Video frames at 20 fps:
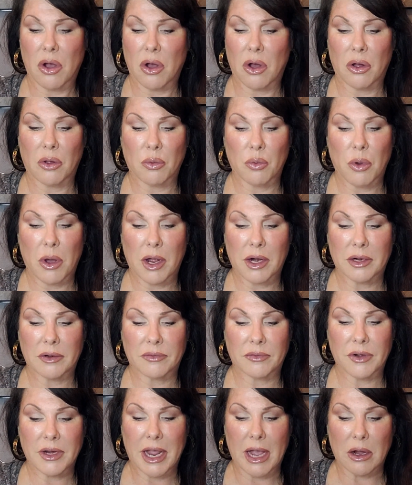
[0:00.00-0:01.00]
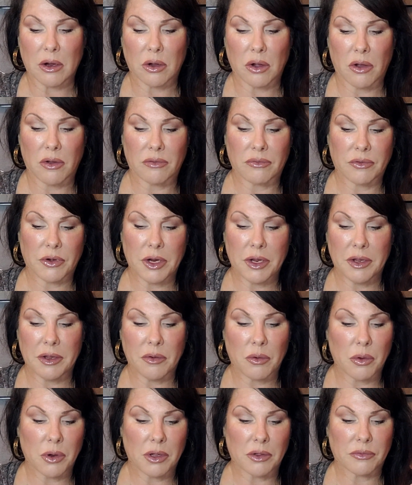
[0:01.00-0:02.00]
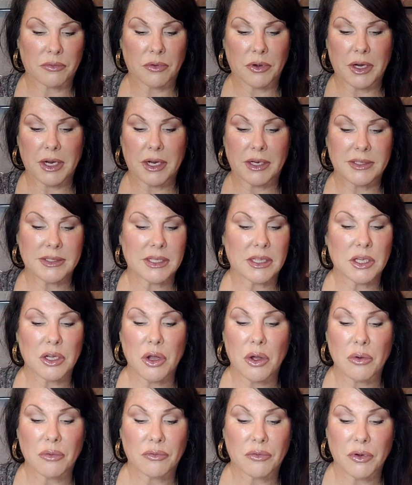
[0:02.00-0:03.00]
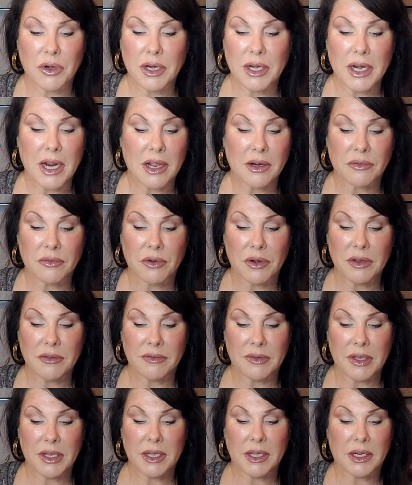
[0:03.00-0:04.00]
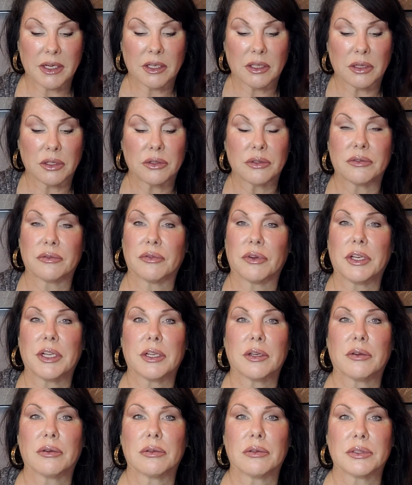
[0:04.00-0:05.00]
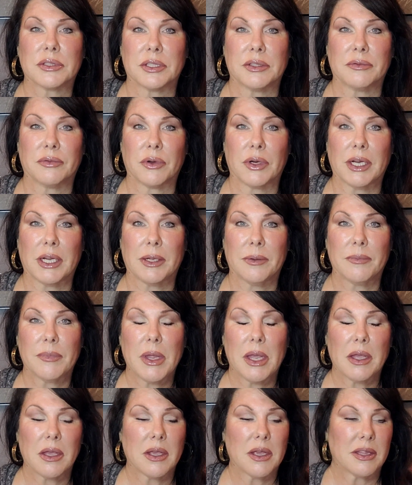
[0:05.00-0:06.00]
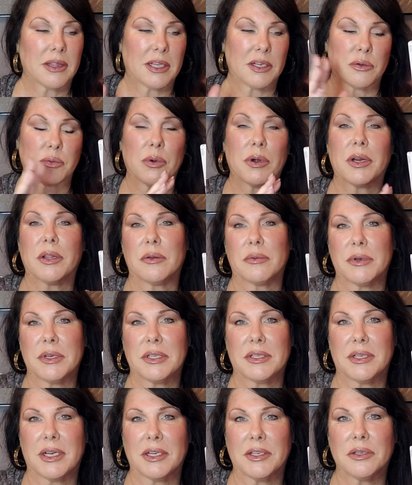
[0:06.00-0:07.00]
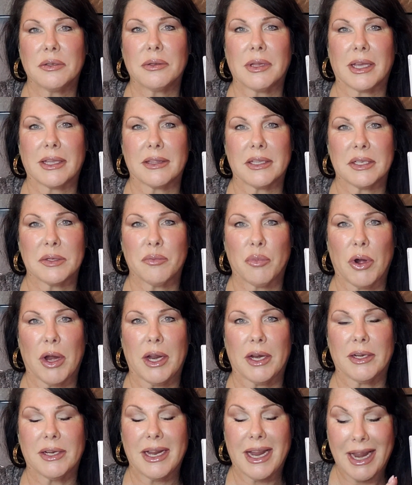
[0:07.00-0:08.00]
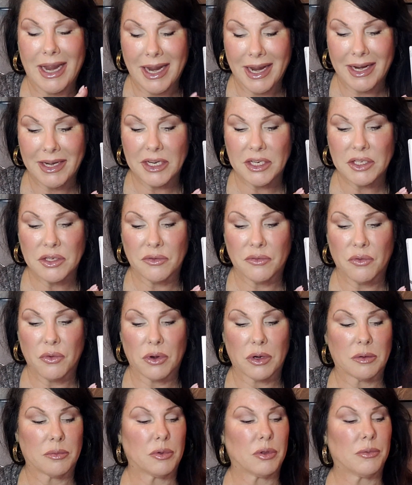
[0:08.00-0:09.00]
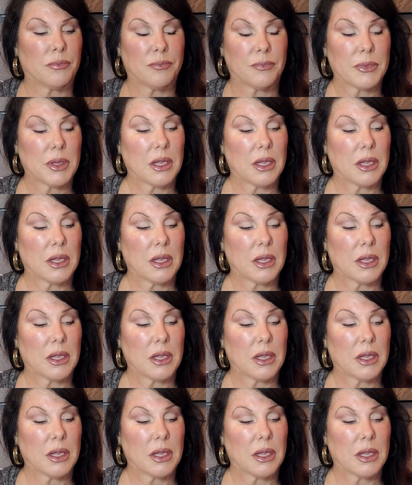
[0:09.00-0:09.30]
all water-free, alcohol-free, oil-free, silicone-free, nut-free, vegan, gluten-free, and cruelty-free. That's one of the reasons I do like this brand, and it's affordable.